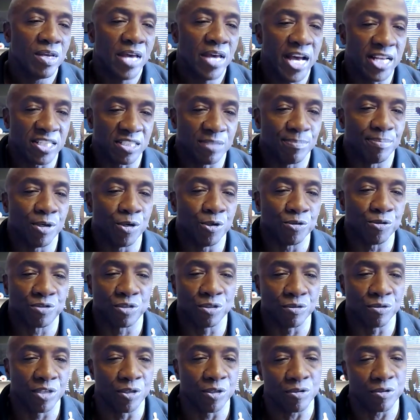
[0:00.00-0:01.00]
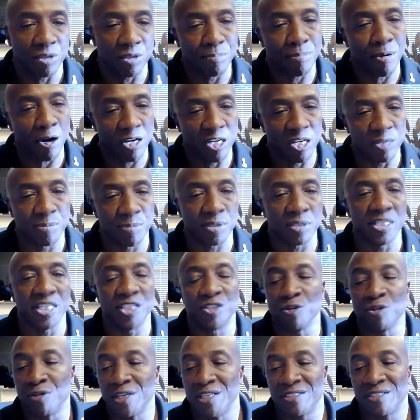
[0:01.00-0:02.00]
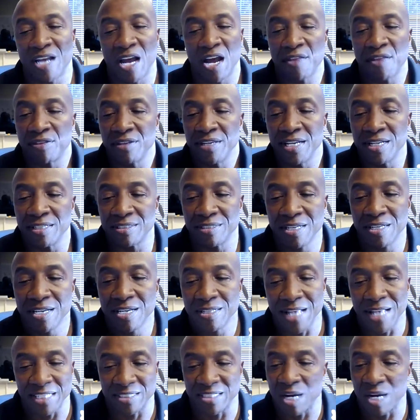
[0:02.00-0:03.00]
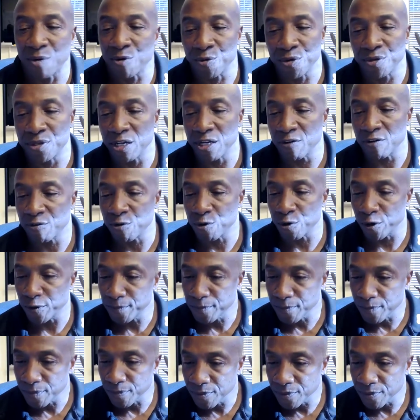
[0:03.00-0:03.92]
as opposed to, the party police or these kind of things. That's not what we're there for.